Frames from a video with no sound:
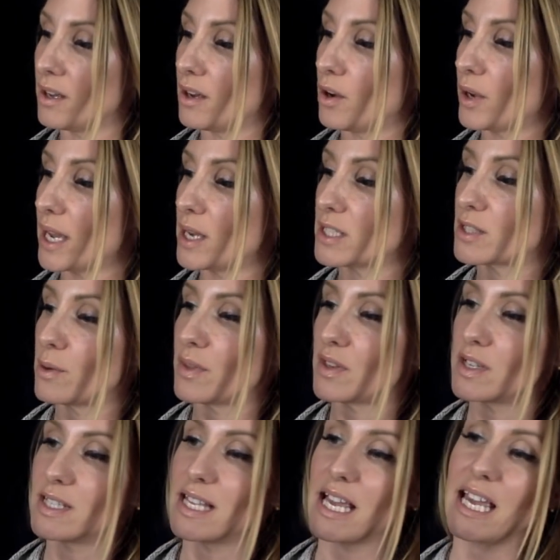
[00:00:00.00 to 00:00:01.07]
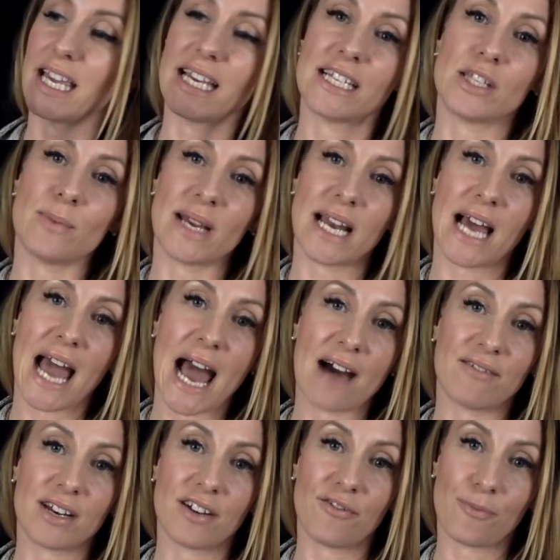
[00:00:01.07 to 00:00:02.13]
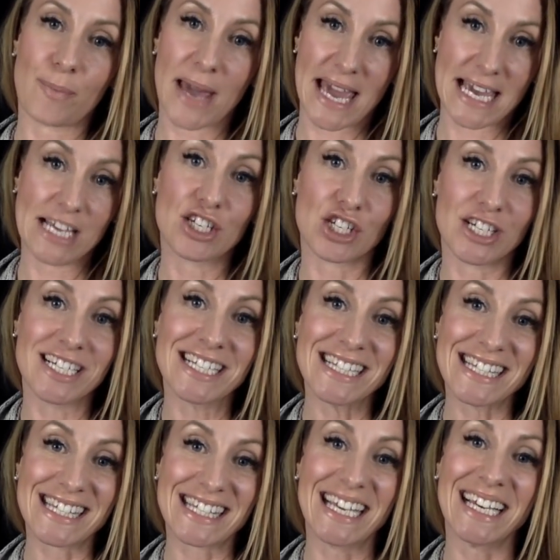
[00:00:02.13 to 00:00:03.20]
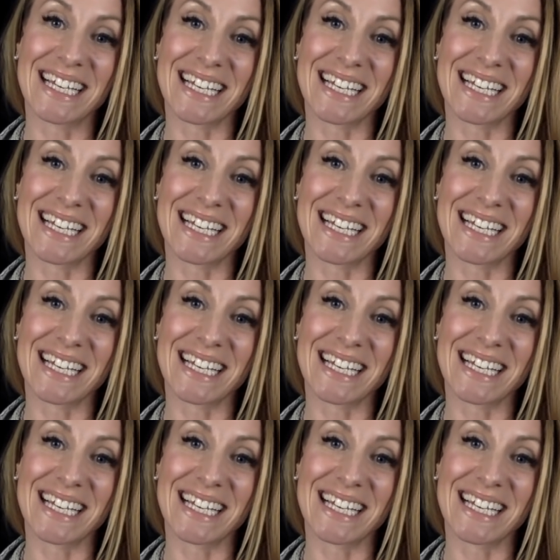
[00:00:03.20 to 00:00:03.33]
Okay, so what they're saying is you might not have enough patience